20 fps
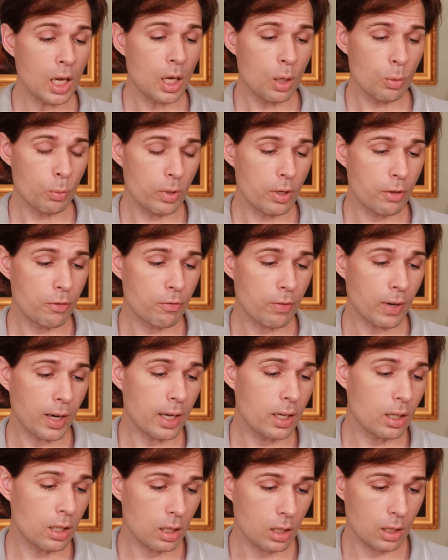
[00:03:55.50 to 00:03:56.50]
we
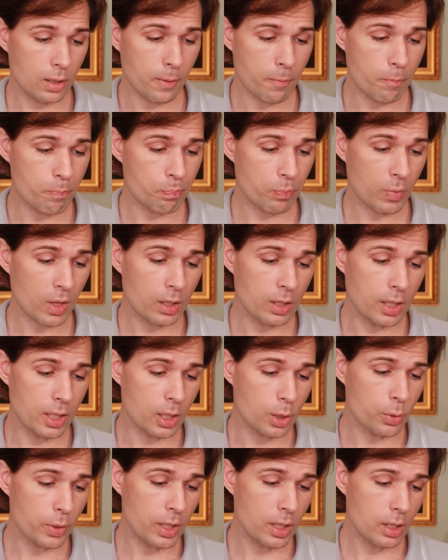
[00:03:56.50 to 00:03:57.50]
find the
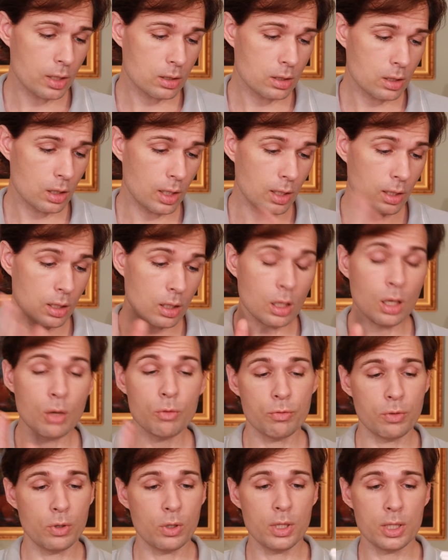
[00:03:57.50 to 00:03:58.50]
ingredients, and
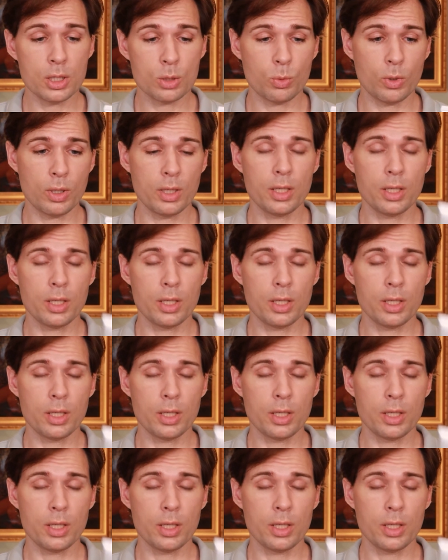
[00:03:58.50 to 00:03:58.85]
for this one